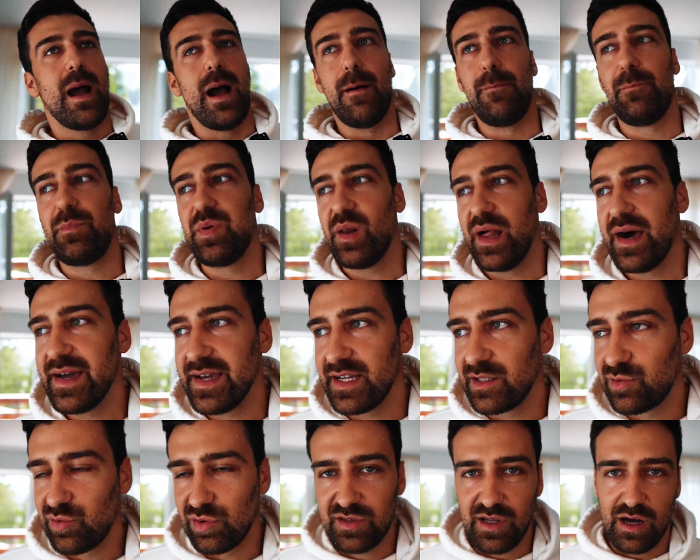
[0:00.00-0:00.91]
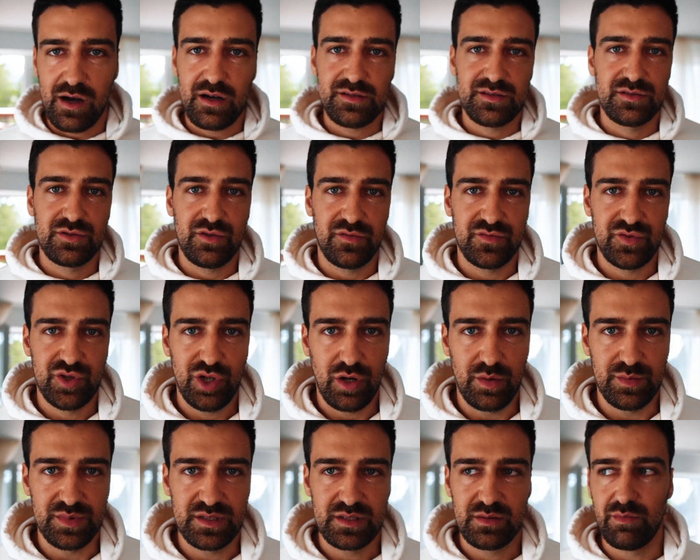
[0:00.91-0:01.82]
applying to thousands of
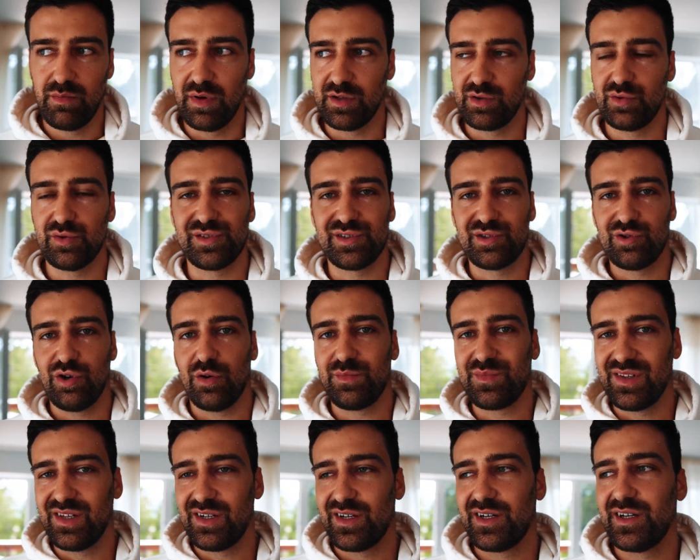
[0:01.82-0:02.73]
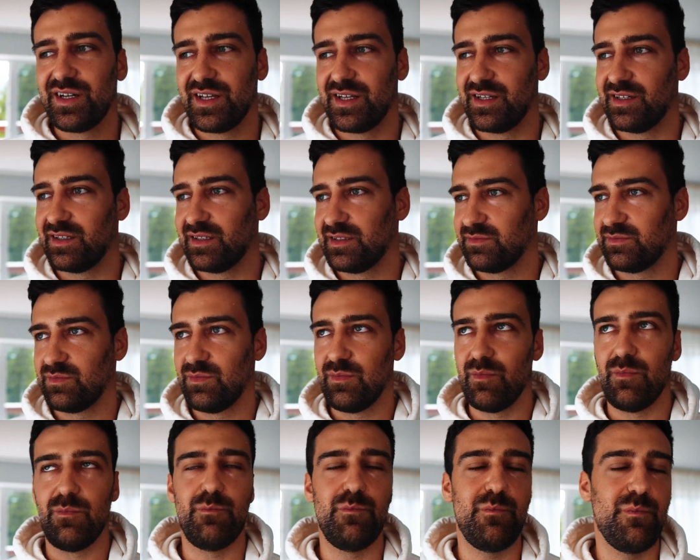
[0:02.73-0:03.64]
jobs, but you stopped learning
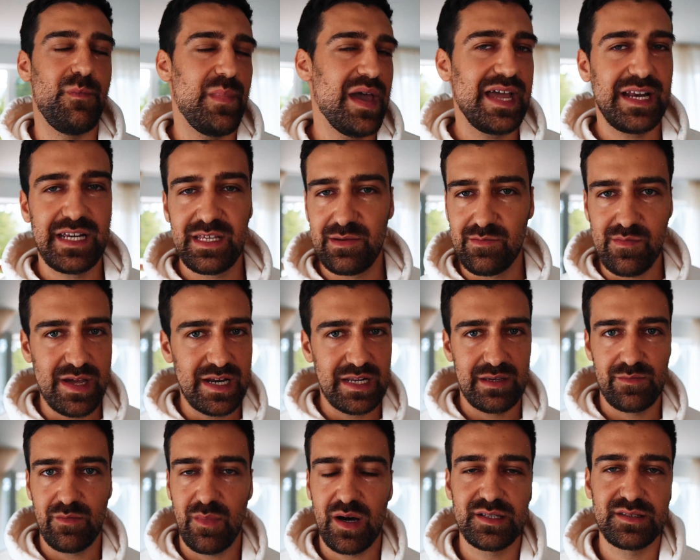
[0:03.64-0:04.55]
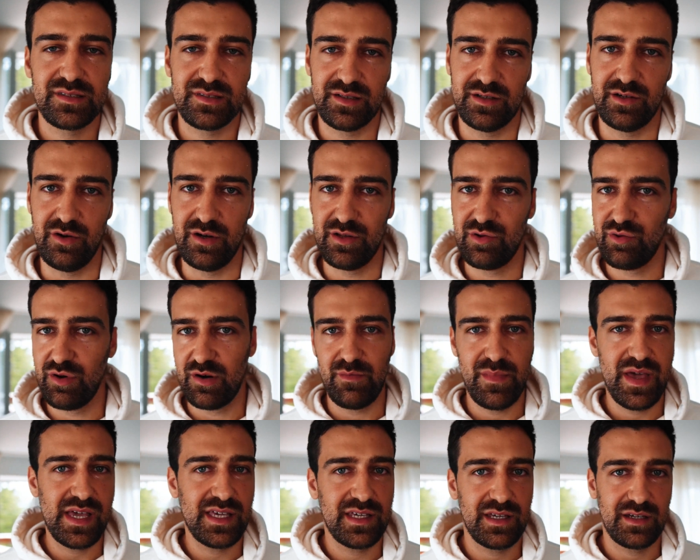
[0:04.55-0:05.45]
many, many months ago and you are
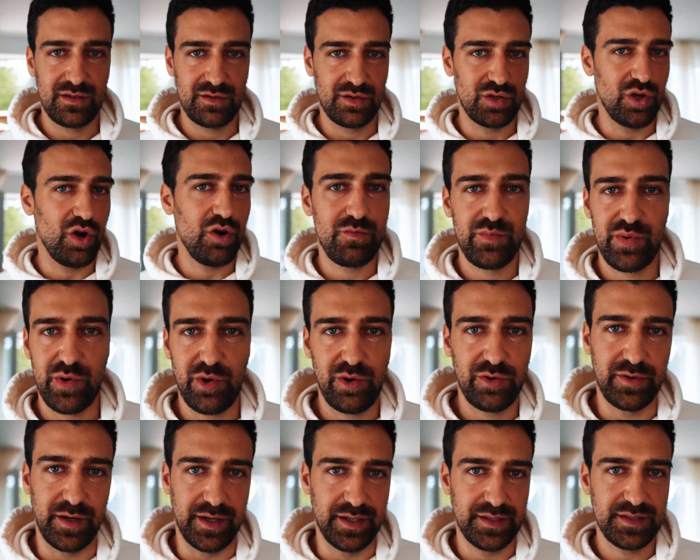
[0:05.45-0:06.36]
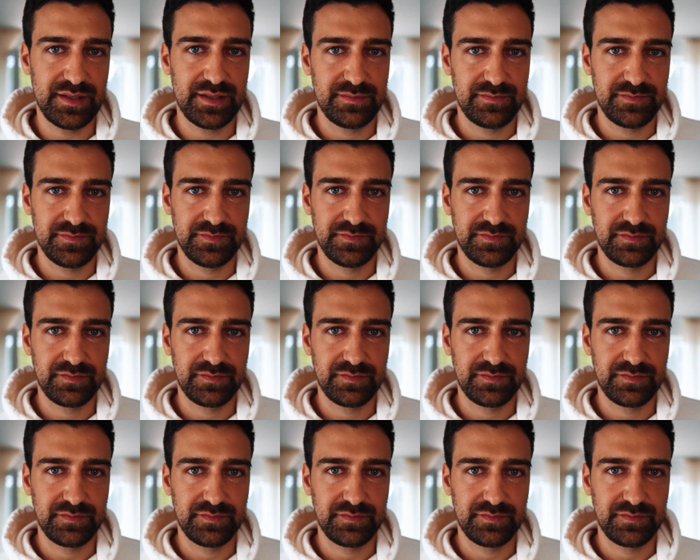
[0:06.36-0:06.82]
making no progress